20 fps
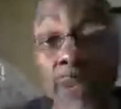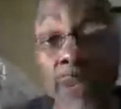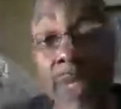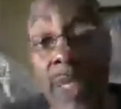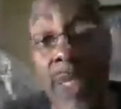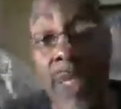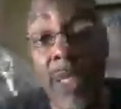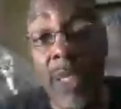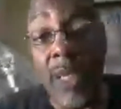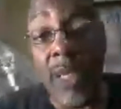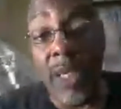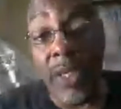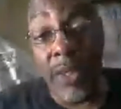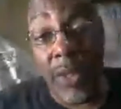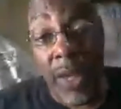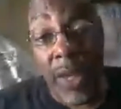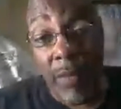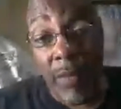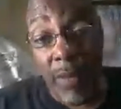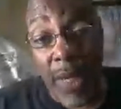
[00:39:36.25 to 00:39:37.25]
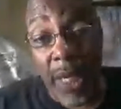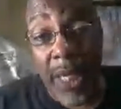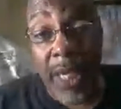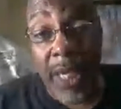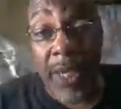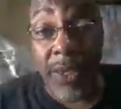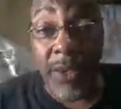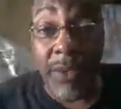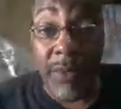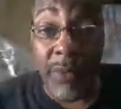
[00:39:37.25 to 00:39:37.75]
because you have money and you're
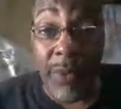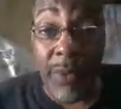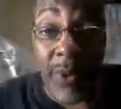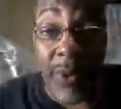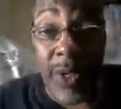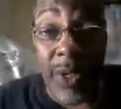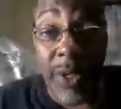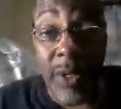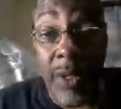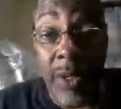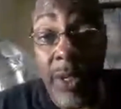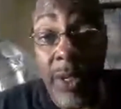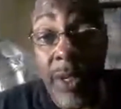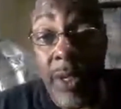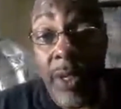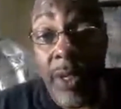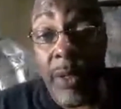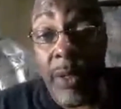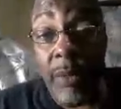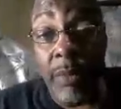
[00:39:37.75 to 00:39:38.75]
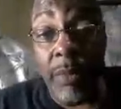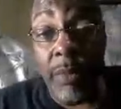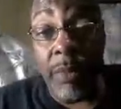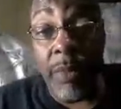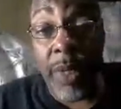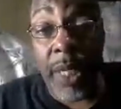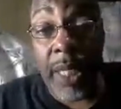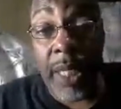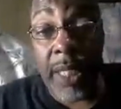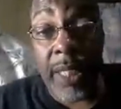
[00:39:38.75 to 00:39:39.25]
a foreigner.
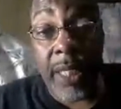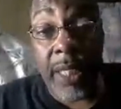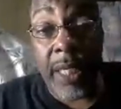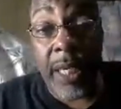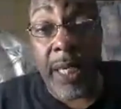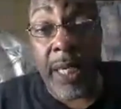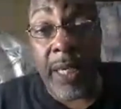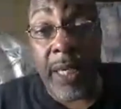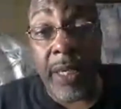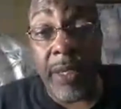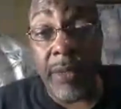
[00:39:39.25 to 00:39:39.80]
But I